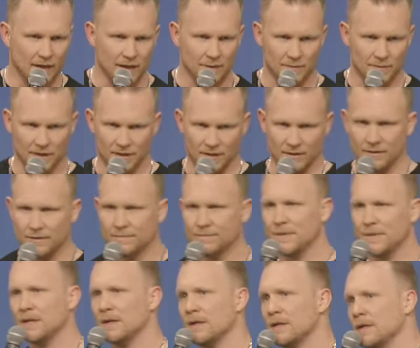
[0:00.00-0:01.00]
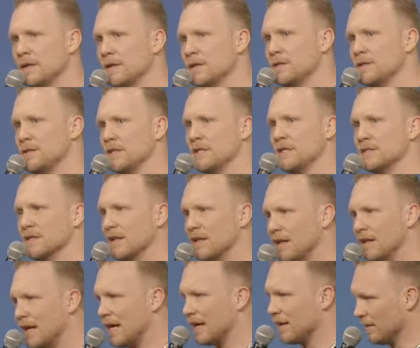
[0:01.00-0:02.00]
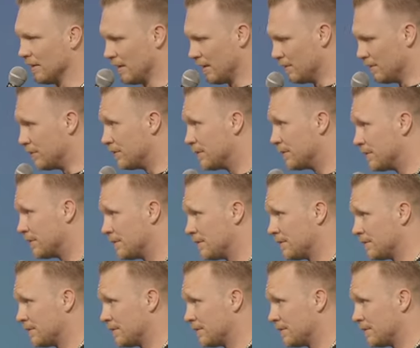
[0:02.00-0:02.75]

Amen. She needs a lot of love.